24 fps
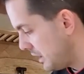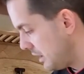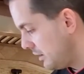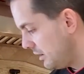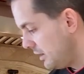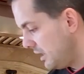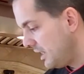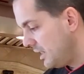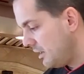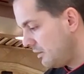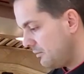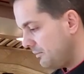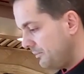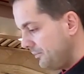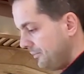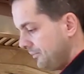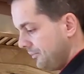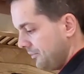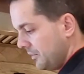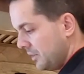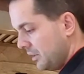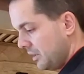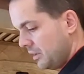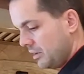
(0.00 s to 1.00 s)
now
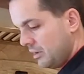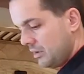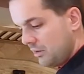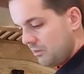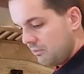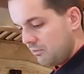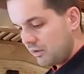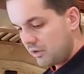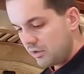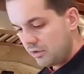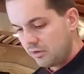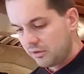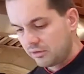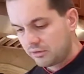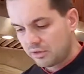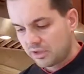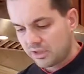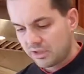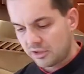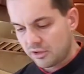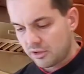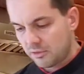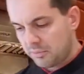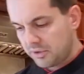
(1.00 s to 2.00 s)
we're going to
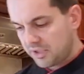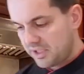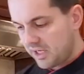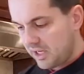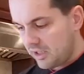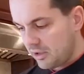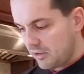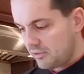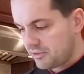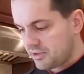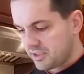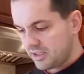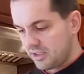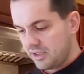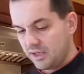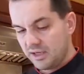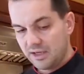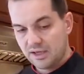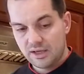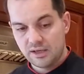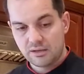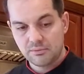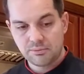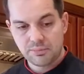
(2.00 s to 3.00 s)
cut our potatoes
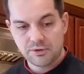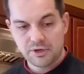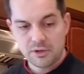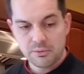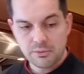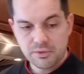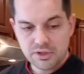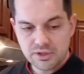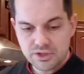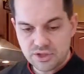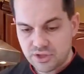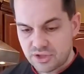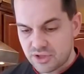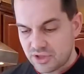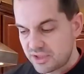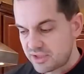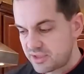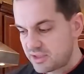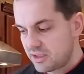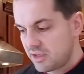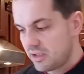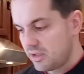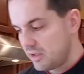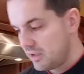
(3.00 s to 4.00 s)
and pretty much
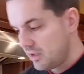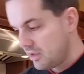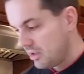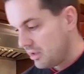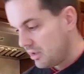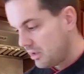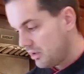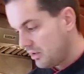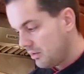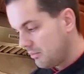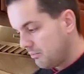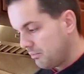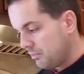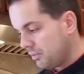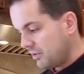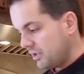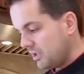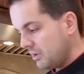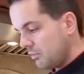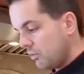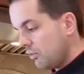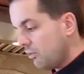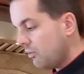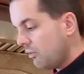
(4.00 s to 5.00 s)
just put
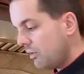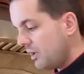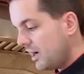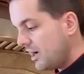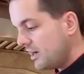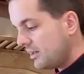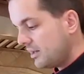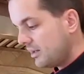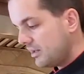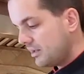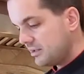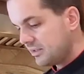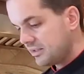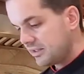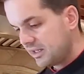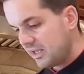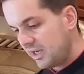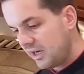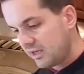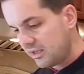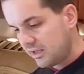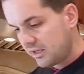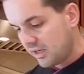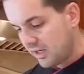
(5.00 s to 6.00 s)
them right
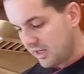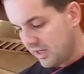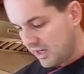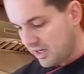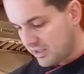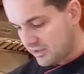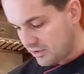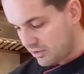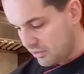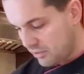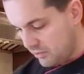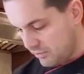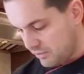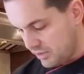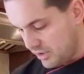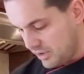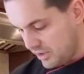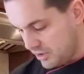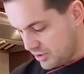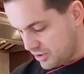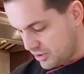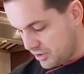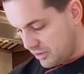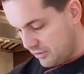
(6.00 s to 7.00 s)
inside the casserole
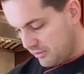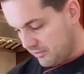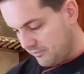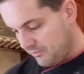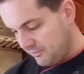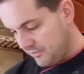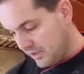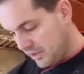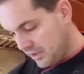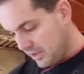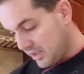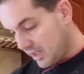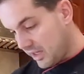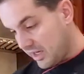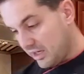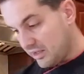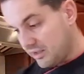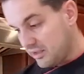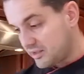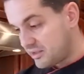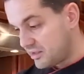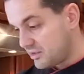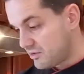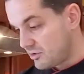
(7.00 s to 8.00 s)
dish. Again,
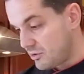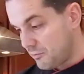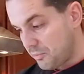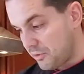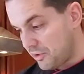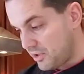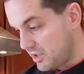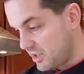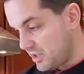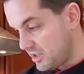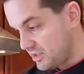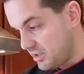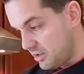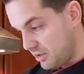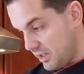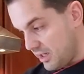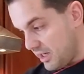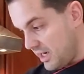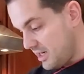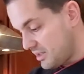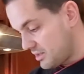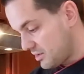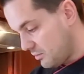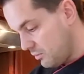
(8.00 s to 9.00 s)
this is super easy, you
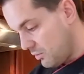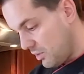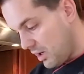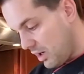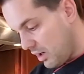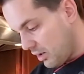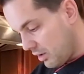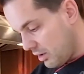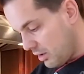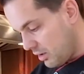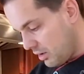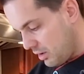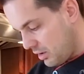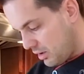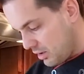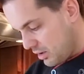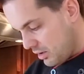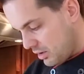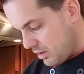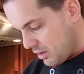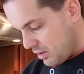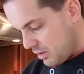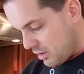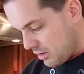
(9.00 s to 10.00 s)
guys. Water,
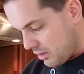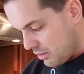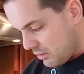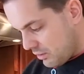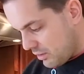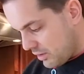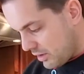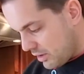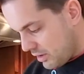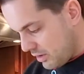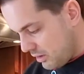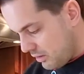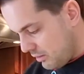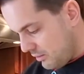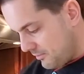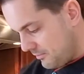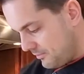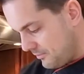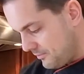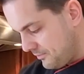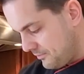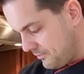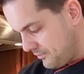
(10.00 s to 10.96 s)
oil,